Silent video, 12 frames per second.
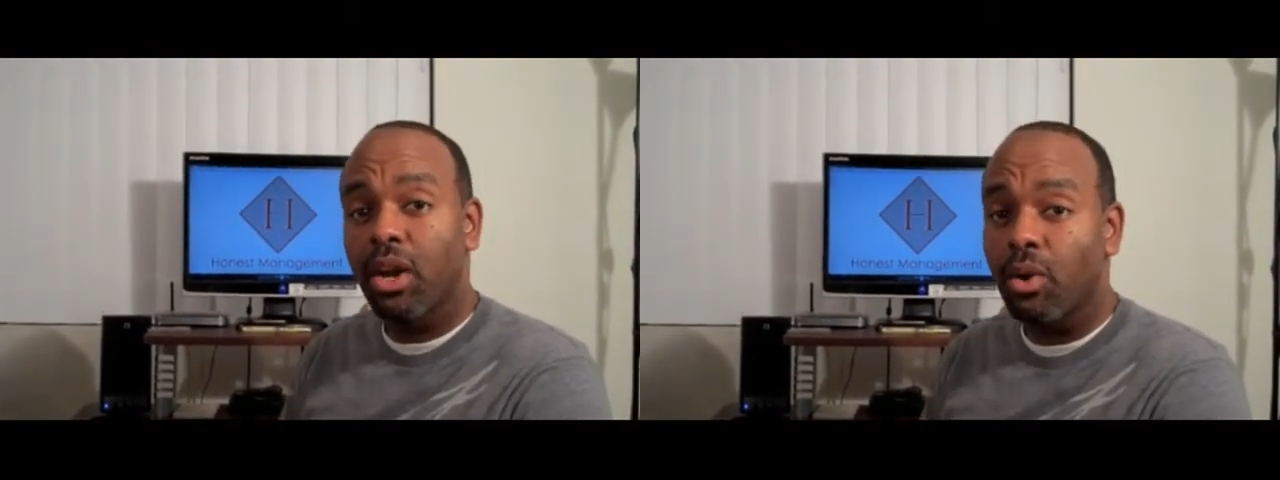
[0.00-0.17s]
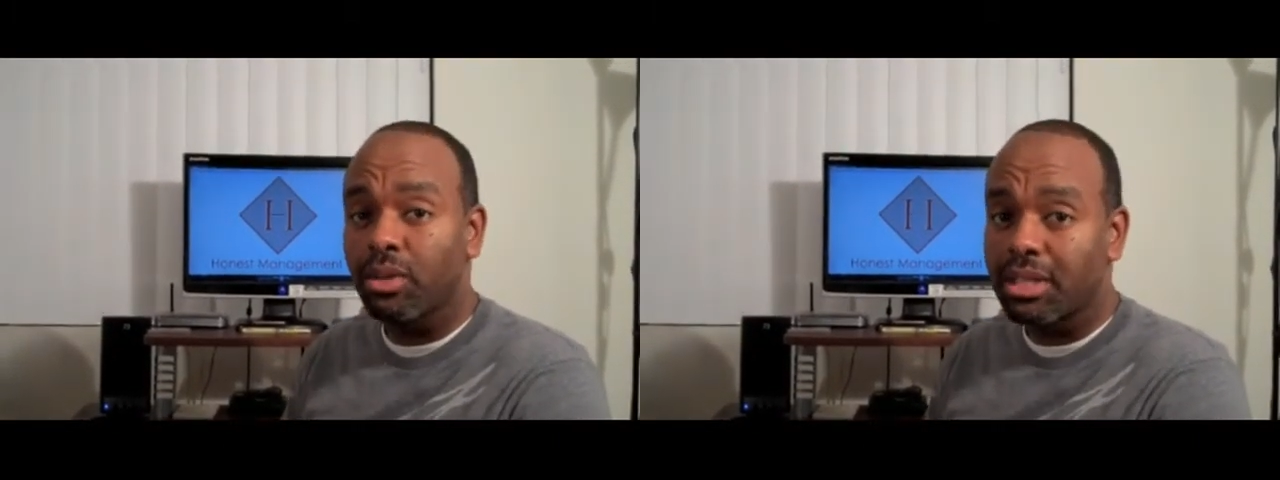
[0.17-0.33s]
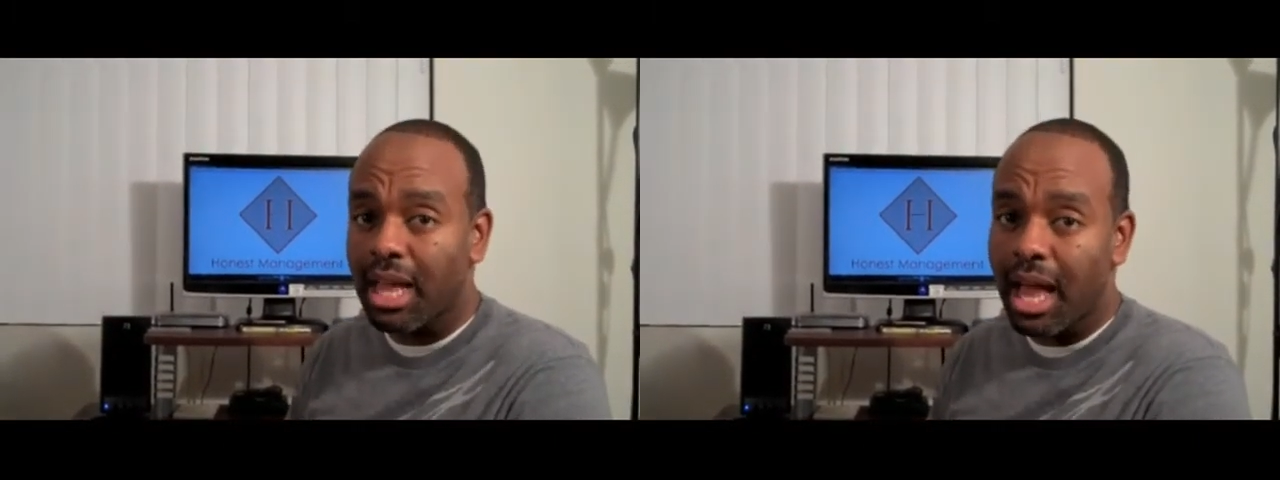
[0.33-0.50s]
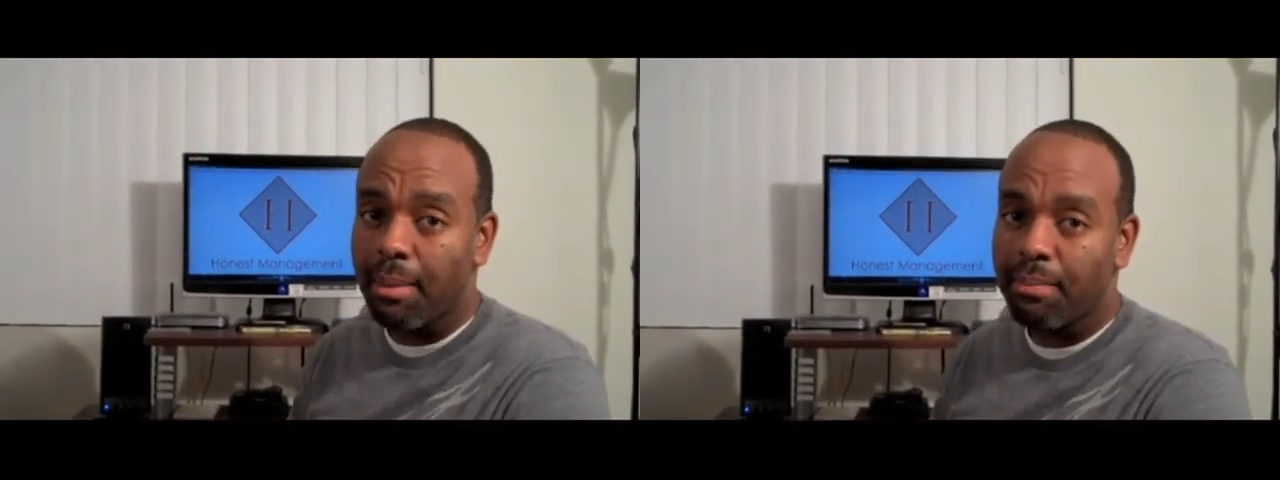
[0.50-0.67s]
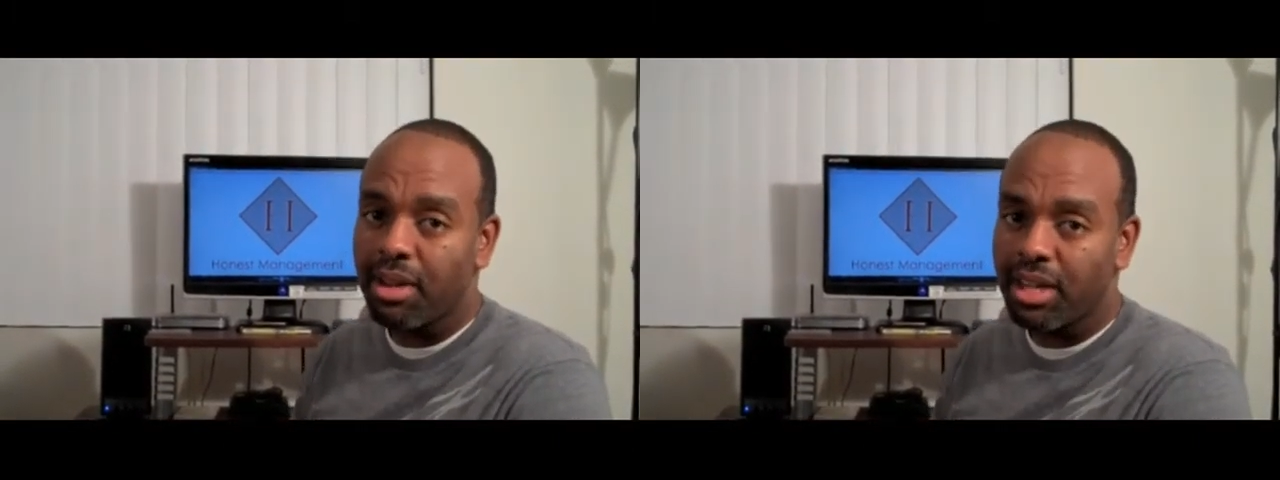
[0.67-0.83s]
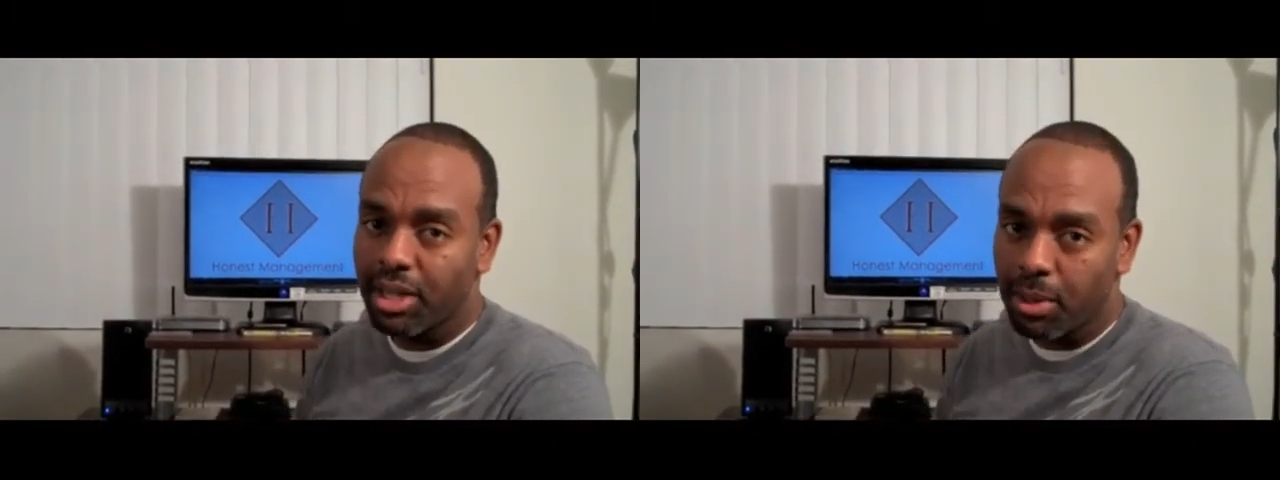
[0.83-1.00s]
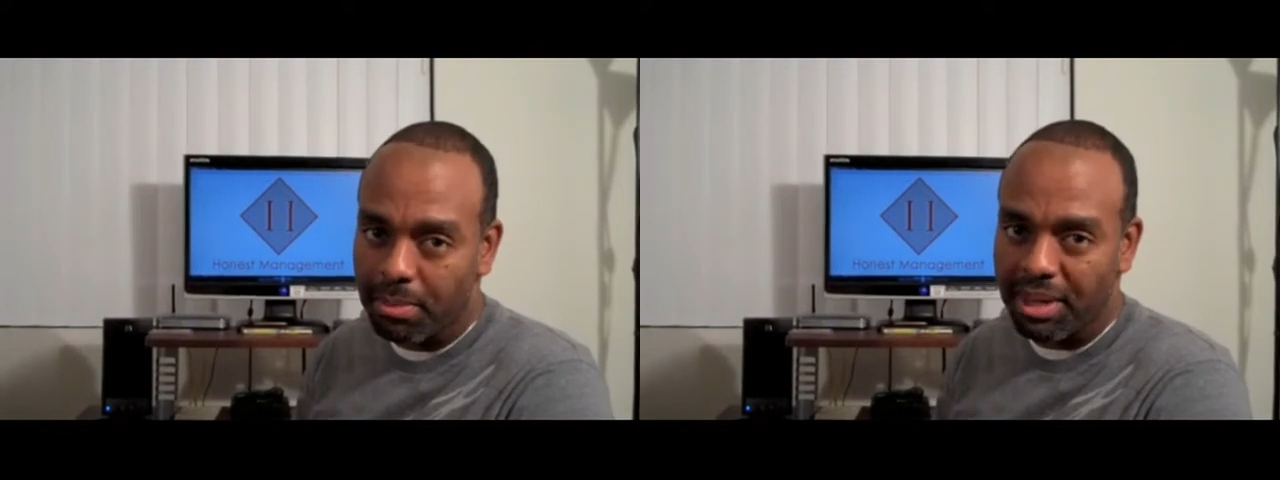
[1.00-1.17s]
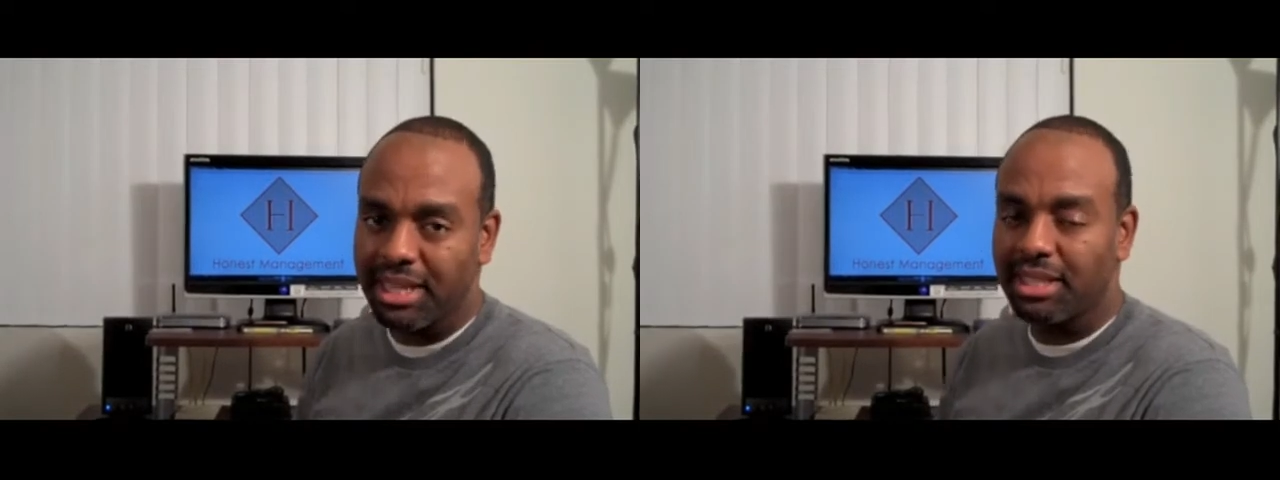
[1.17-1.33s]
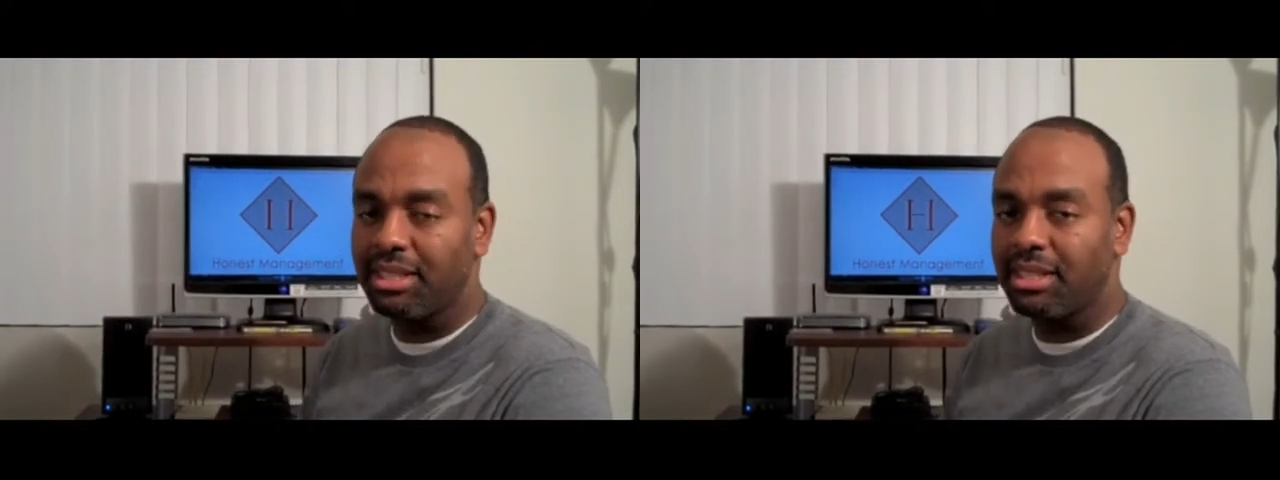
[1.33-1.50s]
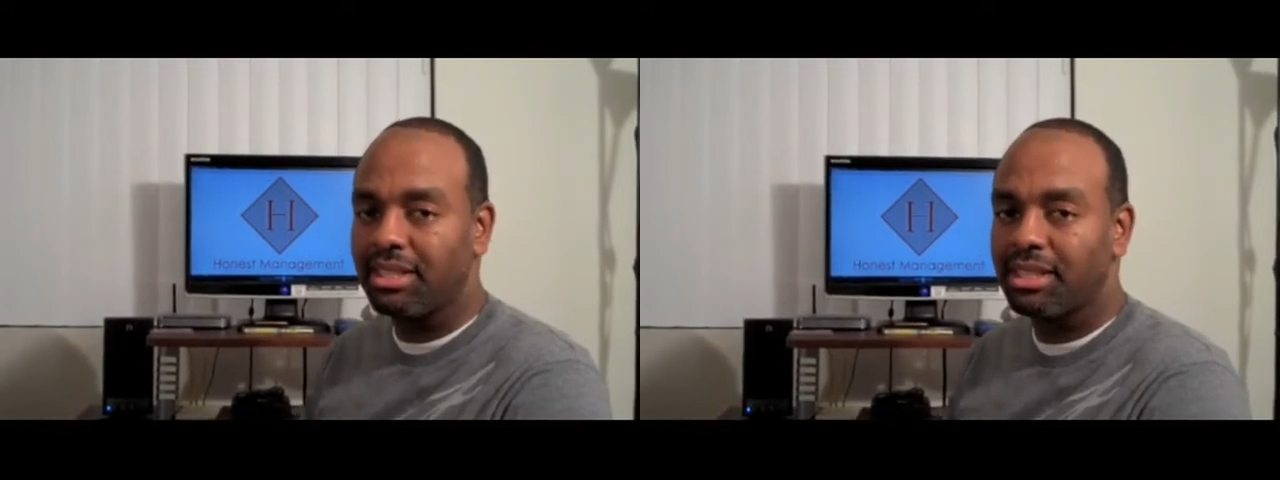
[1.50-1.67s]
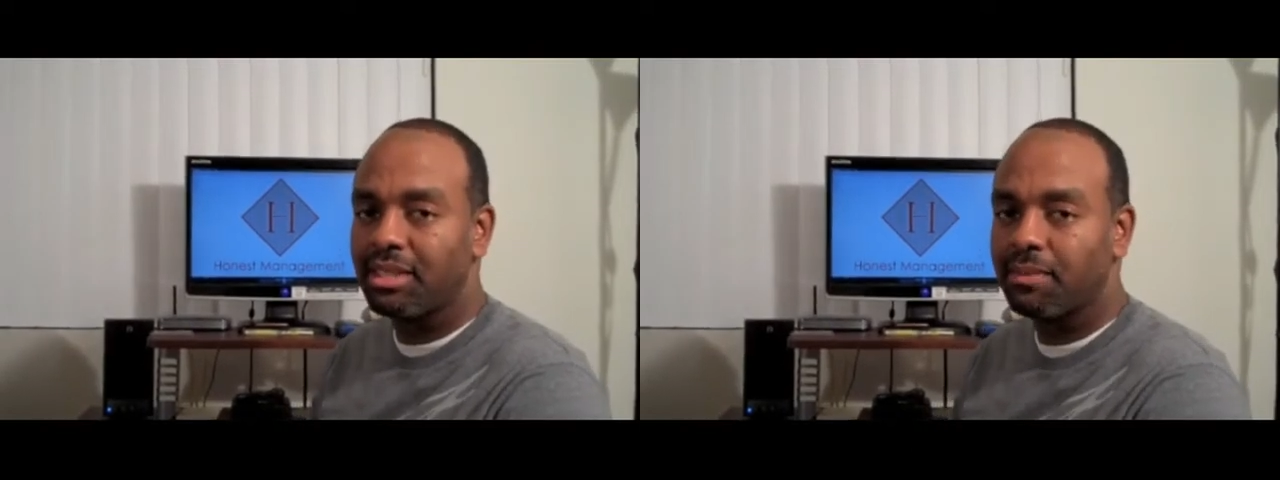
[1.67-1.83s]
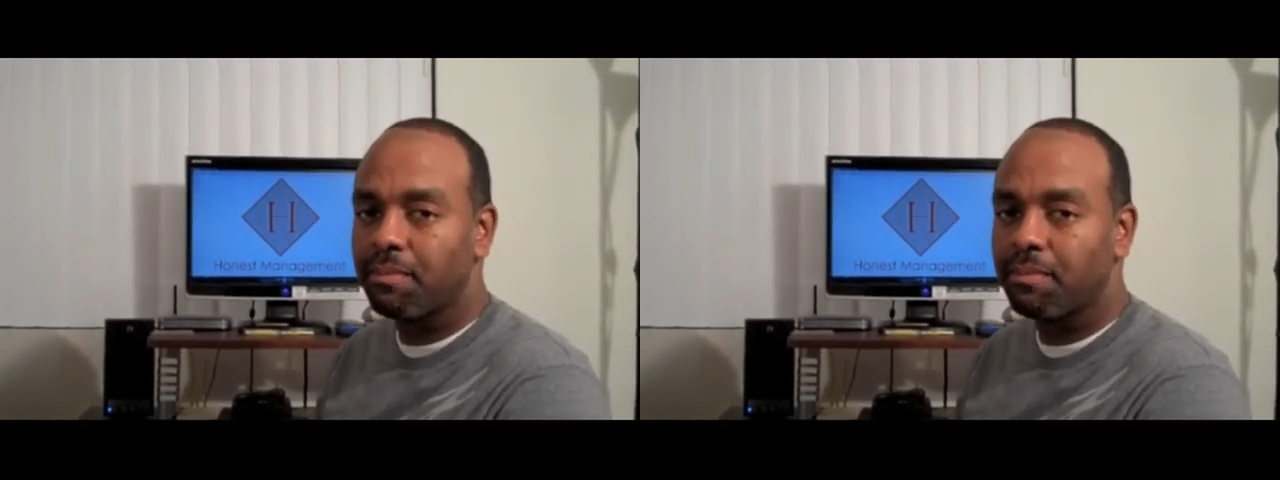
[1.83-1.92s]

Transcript: on top of your business.